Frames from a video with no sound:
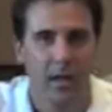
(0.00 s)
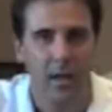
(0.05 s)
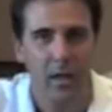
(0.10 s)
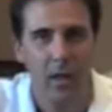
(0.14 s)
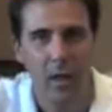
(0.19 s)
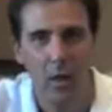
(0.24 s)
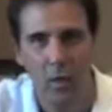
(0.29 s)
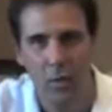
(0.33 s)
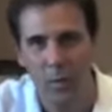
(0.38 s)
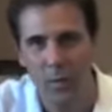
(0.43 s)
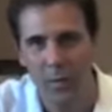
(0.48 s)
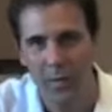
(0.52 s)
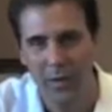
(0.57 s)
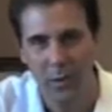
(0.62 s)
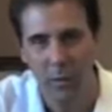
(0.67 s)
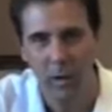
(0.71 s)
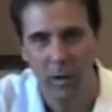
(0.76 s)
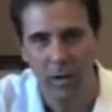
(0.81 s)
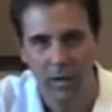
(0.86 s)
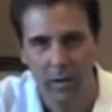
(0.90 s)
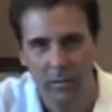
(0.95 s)
Hello
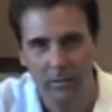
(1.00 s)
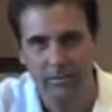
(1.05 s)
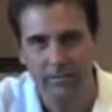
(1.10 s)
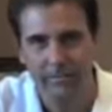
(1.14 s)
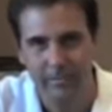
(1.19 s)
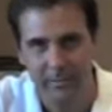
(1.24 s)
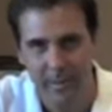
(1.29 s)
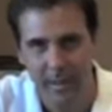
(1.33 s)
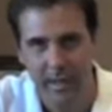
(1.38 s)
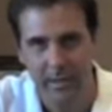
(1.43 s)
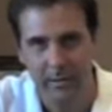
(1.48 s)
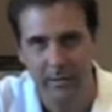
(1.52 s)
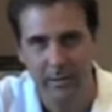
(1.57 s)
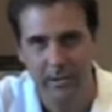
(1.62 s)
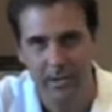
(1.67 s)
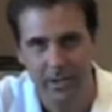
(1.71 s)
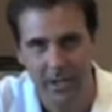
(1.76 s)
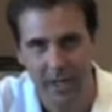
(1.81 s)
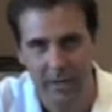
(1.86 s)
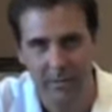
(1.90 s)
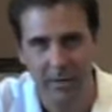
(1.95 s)
and welcome. My name
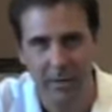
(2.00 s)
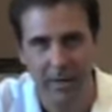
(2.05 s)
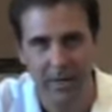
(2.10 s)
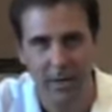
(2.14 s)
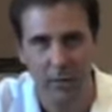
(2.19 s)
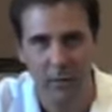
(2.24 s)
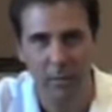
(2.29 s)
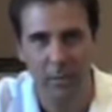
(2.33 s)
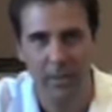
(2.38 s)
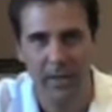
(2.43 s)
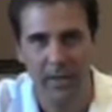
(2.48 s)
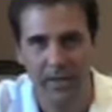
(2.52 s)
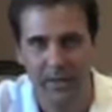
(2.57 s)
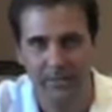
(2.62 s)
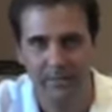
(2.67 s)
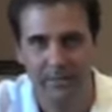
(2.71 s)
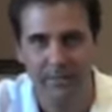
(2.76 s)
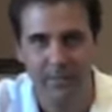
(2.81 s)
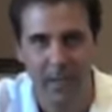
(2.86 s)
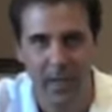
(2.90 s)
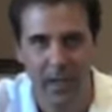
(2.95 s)
is J. Michael Bennett.
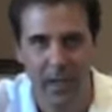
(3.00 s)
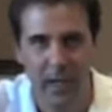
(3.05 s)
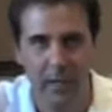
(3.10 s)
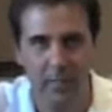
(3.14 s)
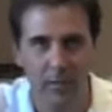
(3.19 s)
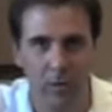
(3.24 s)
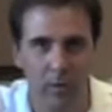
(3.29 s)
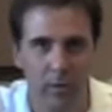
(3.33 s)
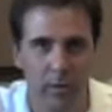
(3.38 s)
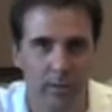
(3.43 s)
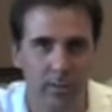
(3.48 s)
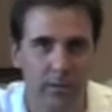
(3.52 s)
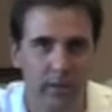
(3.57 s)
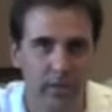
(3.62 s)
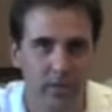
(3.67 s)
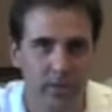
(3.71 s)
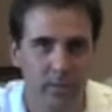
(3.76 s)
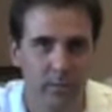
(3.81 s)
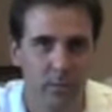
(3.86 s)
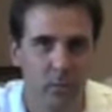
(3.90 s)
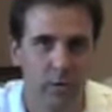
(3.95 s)
I am an
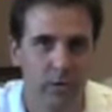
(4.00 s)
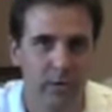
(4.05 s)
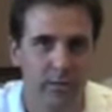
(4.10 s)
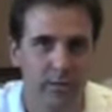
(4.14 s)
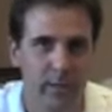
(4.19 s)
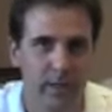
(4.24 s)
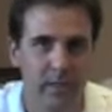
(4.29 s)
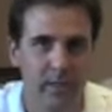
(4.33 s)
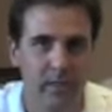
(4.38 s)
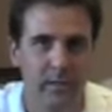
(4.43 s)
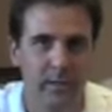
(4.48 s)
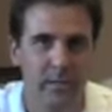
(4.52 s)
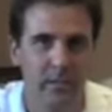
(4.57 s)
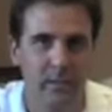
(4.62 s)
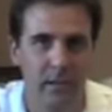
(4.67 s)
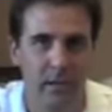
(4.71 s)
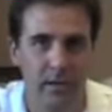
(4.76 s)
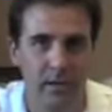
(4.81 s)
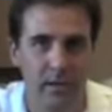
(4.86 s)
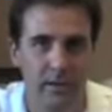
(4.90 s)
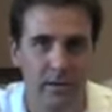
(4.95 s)
orthopedic sports medicine
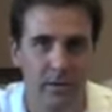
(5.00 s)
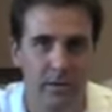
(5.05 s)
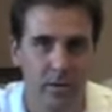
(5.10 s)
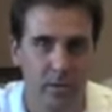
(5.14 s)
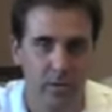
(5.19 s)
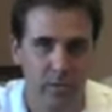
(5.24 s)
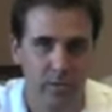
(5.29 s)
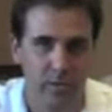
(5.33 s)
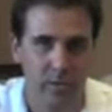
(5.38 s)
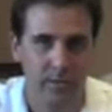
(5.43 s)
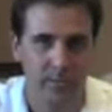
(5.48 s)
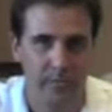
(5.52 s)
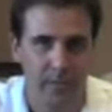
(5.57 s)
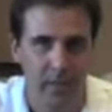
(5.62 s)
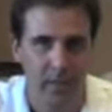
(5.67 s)
surgeon.